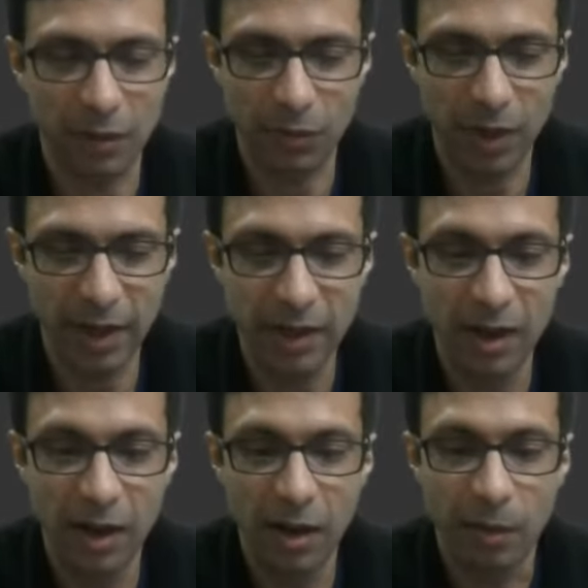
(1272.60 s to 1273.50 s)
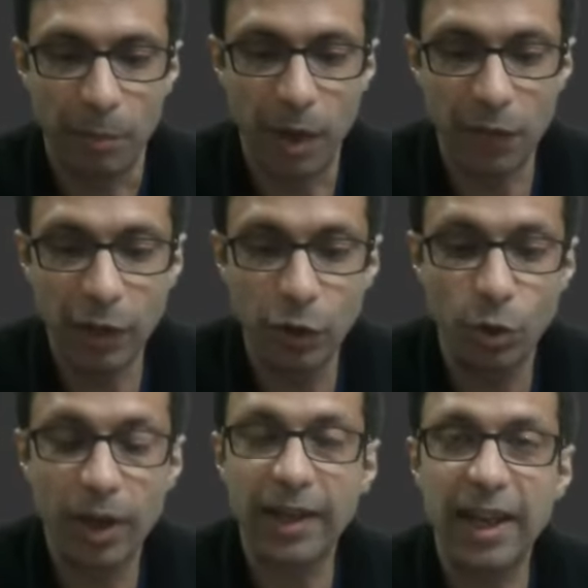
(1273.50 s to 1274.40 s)
right? But when you
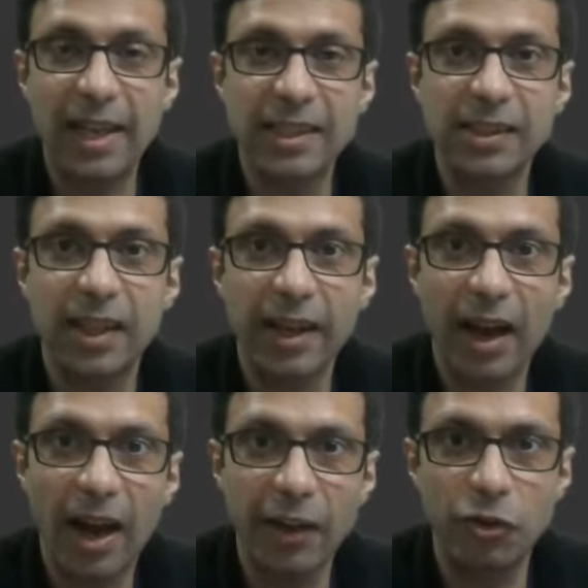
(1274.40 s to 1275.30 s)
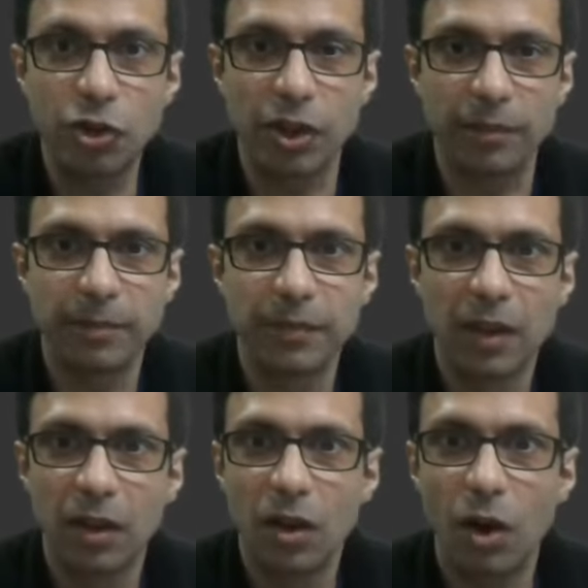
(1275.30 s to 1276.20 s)
look at gases like hydrogen,
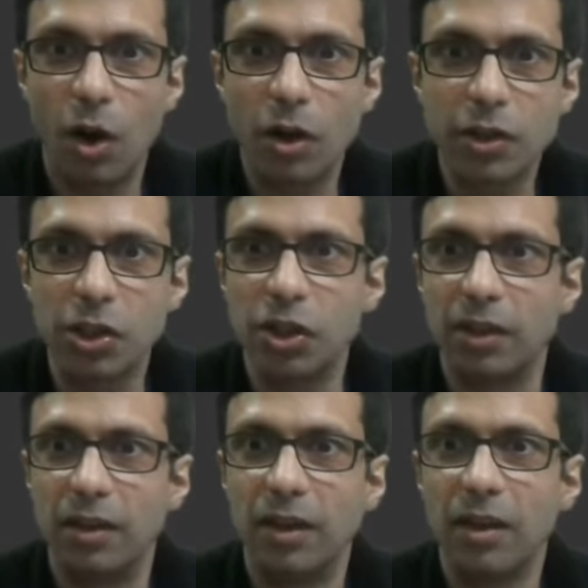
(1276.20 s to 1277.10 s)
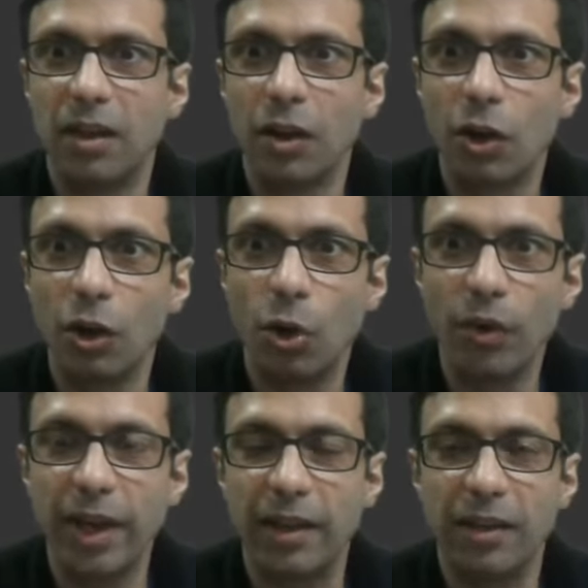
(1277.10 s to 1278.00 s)
oxygen,
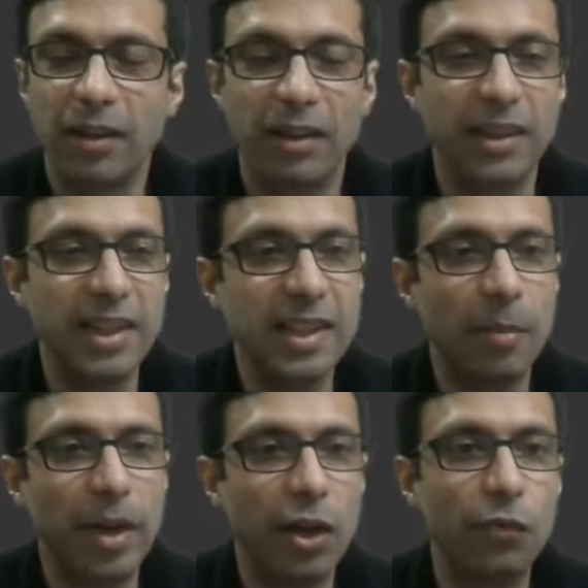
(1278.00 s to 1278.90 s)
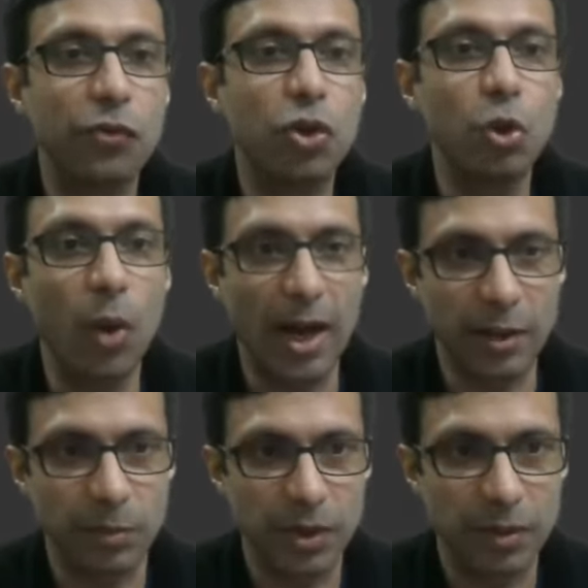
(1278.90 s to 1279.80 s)
chlorine, these are made of two
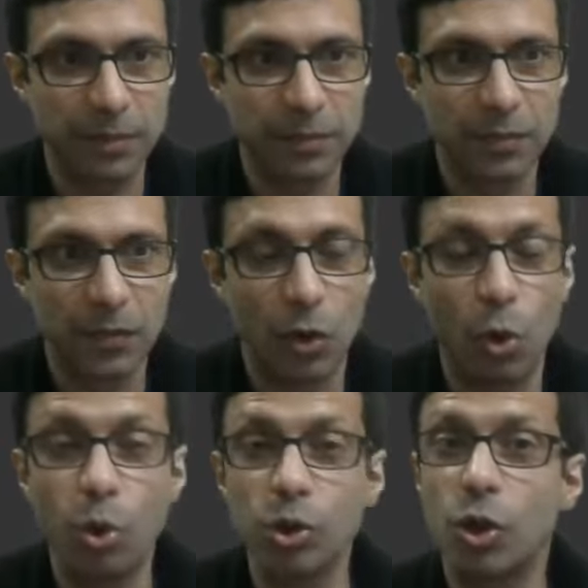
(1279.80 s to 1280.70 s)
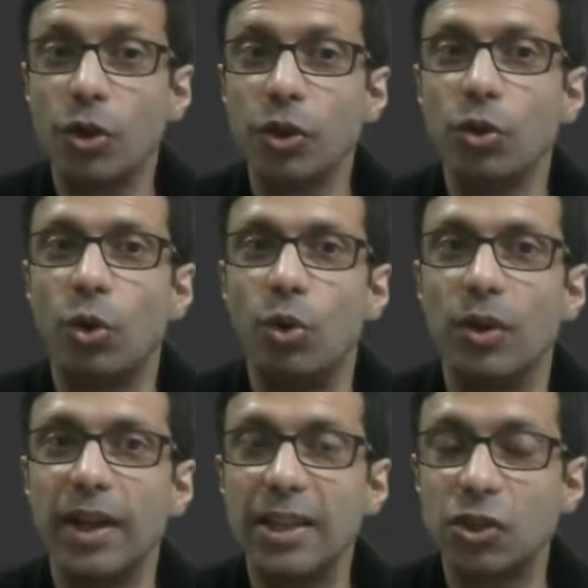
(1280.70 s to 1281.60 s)
atoms. Ozone, you know,
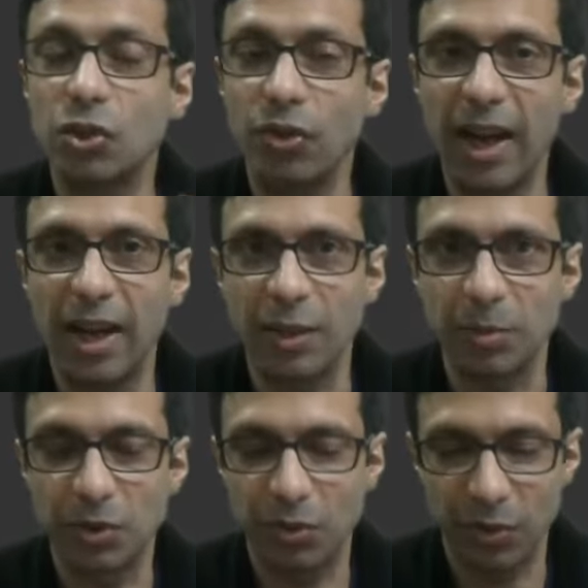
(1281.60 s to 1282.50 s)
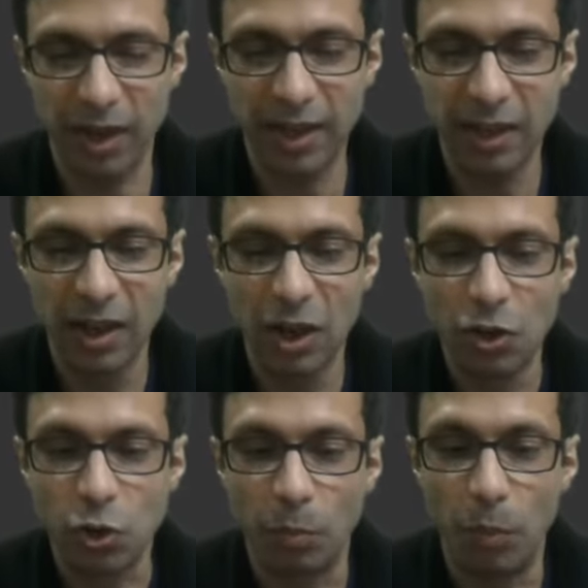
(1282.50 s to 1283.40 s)
it has three atoms, right?
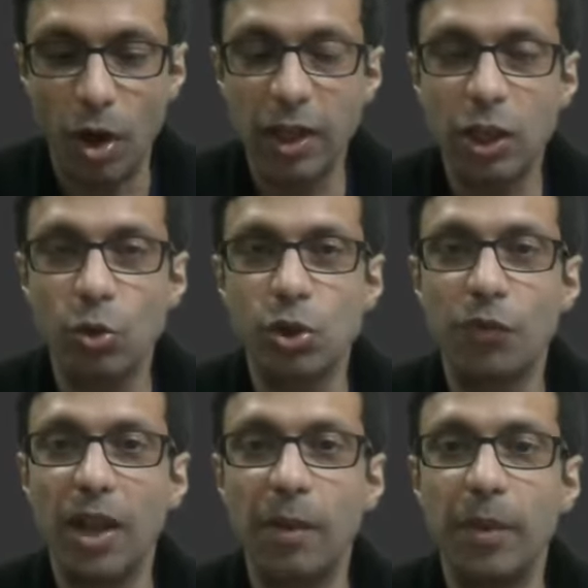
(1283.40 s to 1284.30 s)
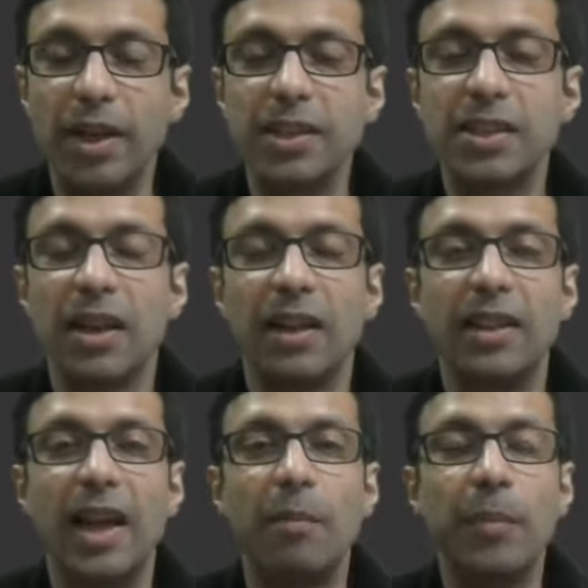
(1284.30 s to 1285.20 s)
So molecules of elements,
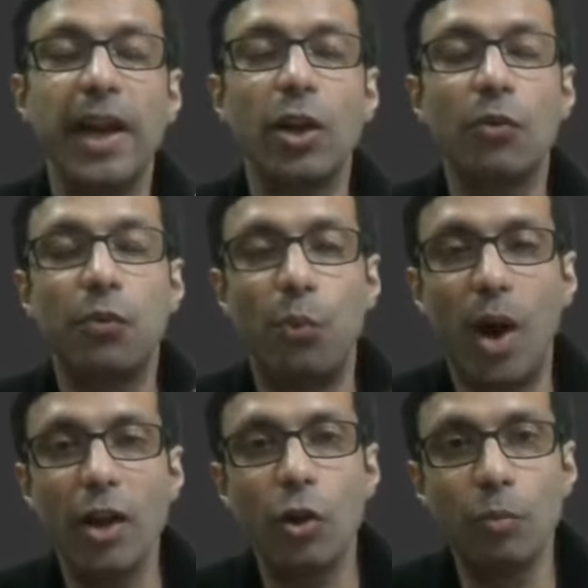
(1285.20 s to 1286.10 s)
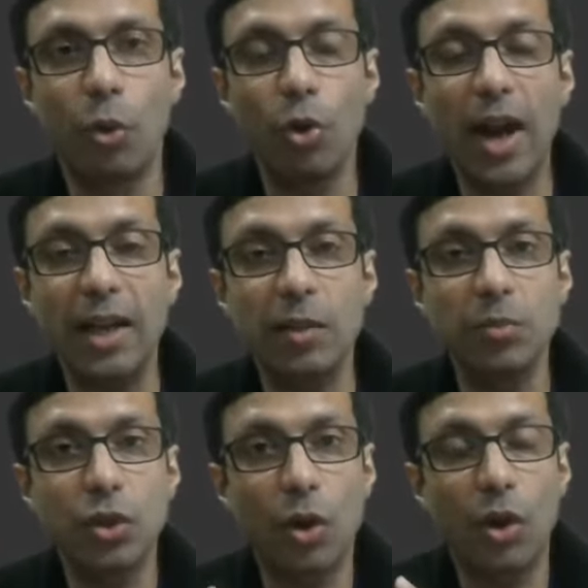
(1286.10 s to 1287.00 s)
they are made of one or more
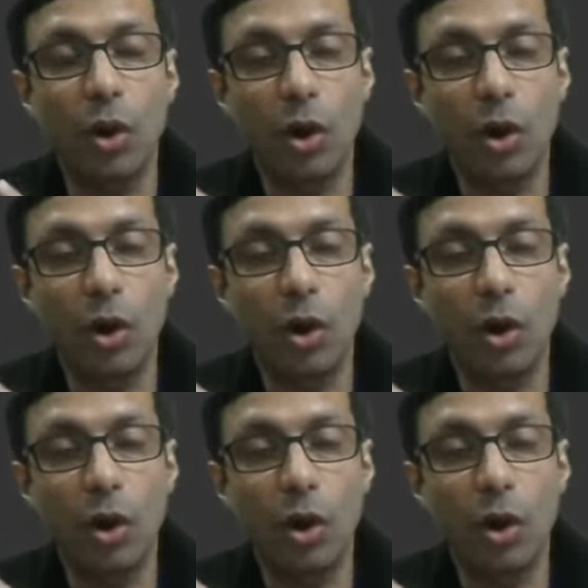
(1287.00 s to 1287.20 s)
atoms